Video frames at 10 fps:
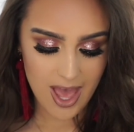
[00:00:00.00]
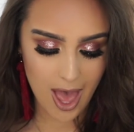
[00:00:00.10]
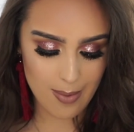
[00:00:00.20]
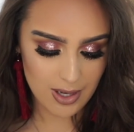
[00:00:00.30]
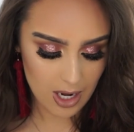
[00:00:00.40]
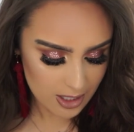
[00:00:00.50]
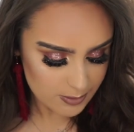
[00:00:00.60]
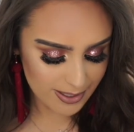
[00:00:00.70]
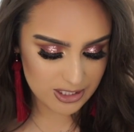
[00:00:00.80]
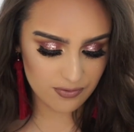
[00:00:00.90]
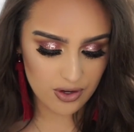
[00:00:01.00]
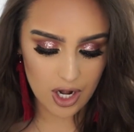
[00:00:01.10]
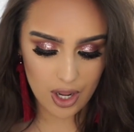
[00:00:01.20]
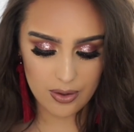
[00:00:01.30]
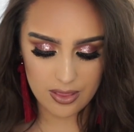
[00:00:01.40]
And um, the last piece of
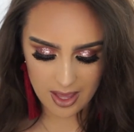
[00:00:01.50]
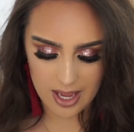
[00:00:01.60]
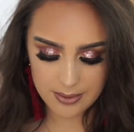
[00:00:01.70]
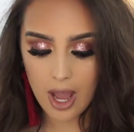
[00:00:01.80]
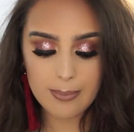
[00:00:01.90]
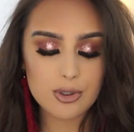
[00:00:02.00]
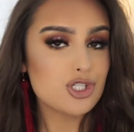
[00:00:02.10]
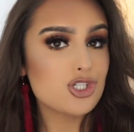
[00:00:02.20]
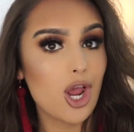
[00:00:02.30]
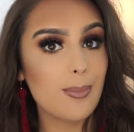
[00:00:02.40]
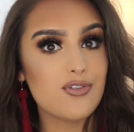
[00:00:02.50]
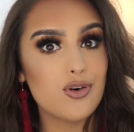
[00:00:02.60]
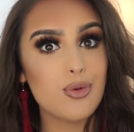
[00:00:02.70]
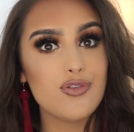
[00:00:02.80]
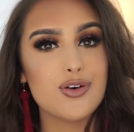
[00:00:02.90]
clothing I am going to show
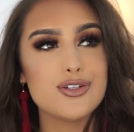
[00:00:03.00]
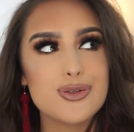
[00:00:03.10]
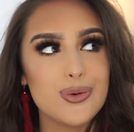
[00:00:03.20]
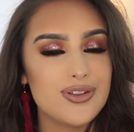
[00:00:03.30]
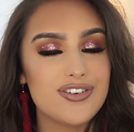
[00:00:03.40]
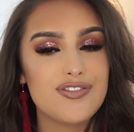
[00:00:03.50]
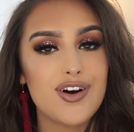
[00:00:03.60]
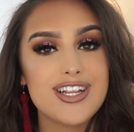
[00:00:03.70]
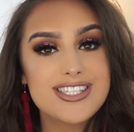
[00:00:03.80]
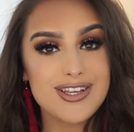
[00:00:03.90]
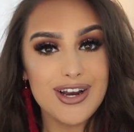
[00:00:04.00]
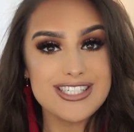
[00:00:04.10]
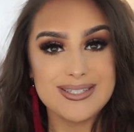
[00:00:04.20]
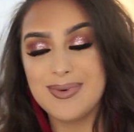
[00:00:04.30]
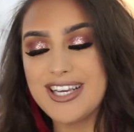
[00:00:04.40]
before moving on to all the fun,
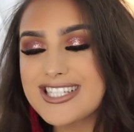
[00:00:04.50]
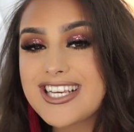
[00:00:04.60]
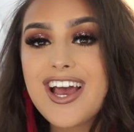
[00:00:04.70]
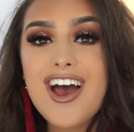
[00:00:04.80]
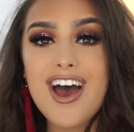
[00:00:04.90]
exciting things